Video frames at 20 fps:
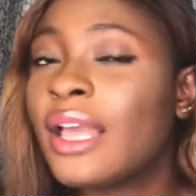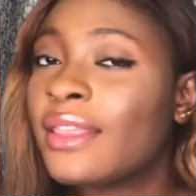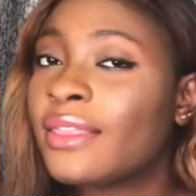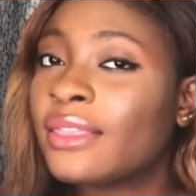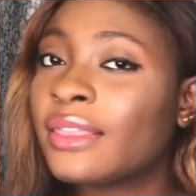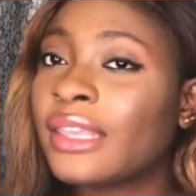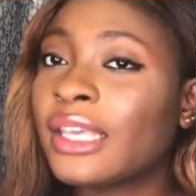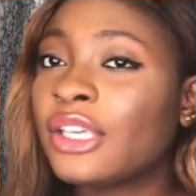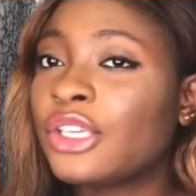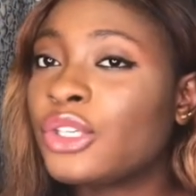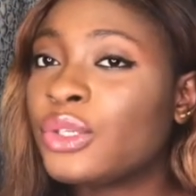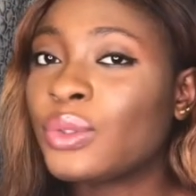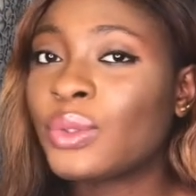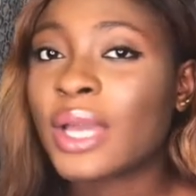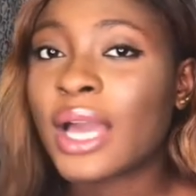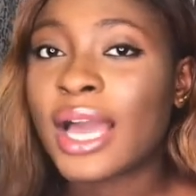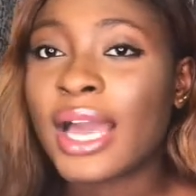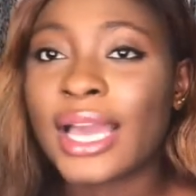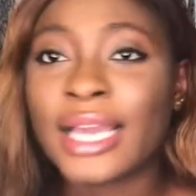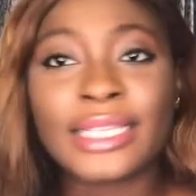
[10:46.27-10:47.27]
Thank you
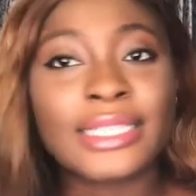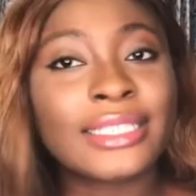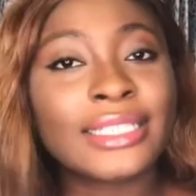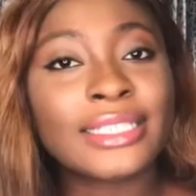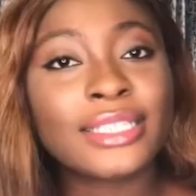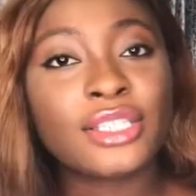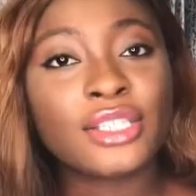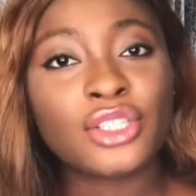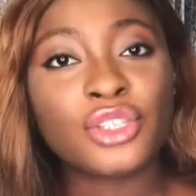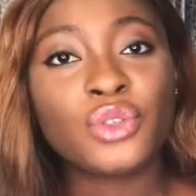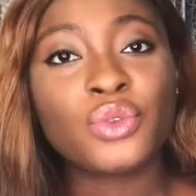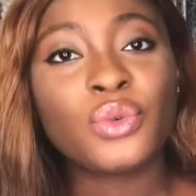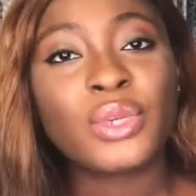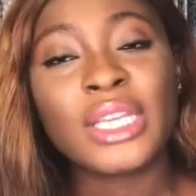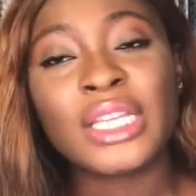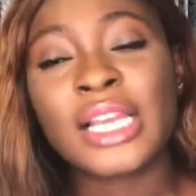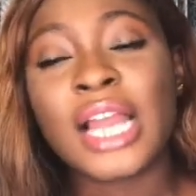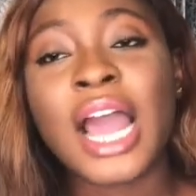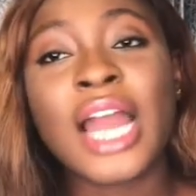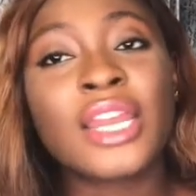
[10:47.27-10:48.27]
guys. See you
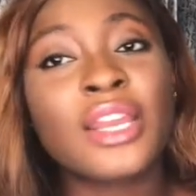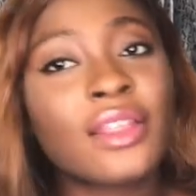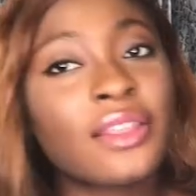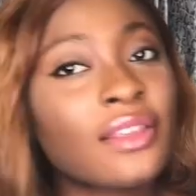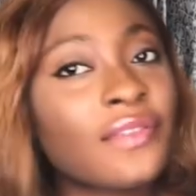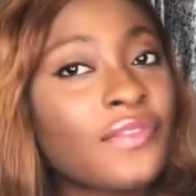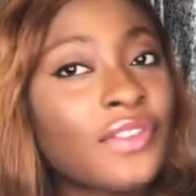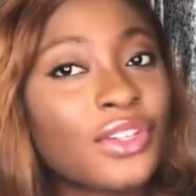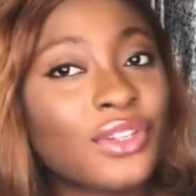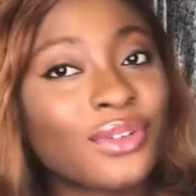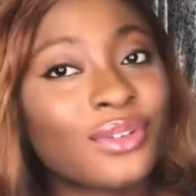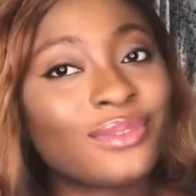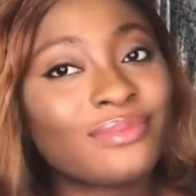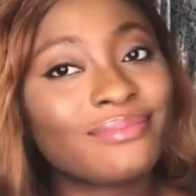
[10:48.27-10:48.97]
in another video.